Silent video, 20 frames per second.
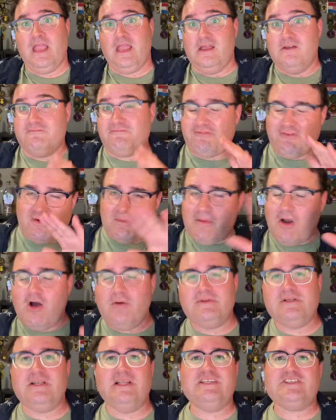And for a
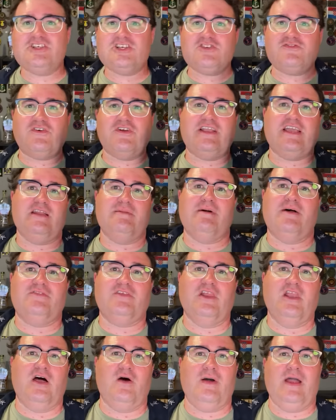moment, let's just forget about the
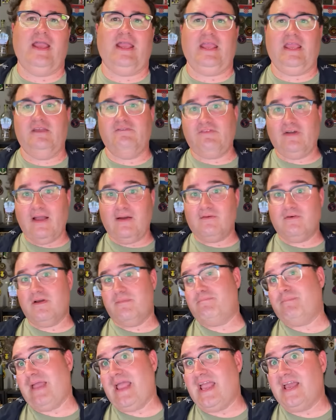LOAC. If I were a
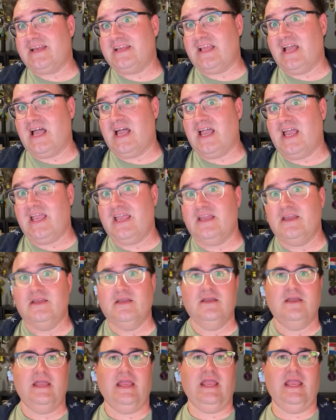bad guy,
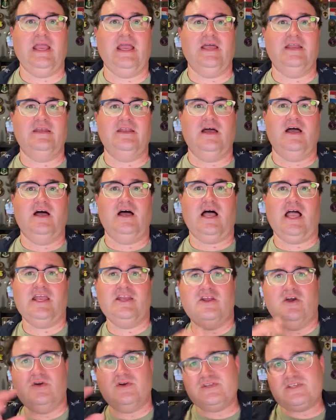and I
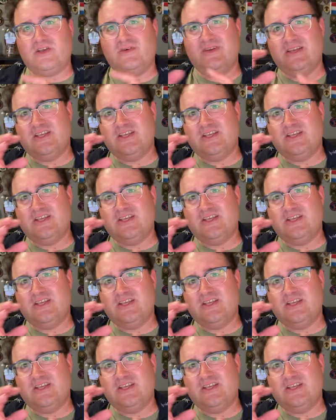notice how